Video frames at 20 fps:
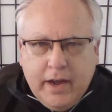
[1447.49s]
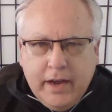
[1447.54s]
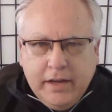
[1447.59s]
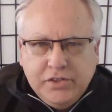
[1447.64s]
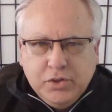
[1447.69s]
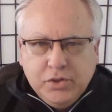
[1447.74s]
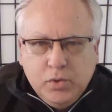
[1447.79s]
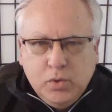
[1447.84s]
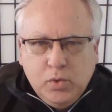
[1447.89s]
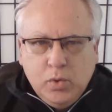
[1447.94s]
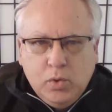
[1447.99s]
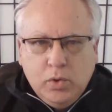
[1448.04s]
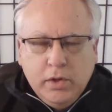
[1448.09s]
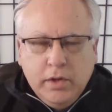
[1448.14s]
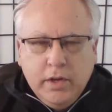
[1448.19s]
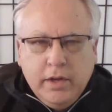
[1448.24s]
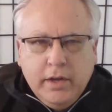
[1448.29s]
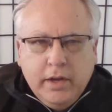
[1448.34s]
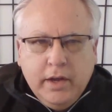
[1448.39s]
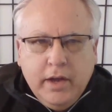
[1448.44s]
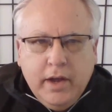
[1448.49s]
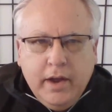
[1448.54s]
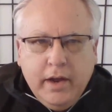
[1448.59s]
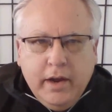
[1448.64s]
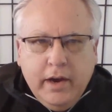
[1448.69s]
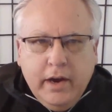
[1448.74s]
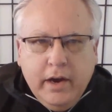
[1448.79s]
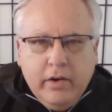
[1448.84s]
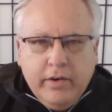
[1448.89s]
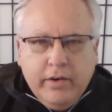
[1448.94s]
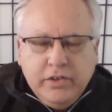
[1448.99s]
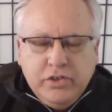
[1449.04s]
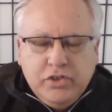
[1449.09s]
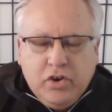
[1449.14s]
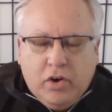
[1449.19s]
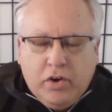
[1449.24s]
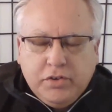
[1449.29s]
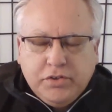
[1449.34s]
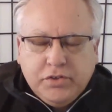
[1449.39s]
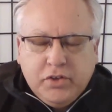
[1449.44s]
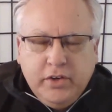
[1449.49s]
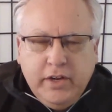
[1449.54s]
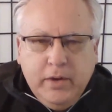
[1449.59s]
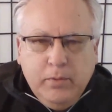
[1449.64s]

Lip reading: High School here in Charleston.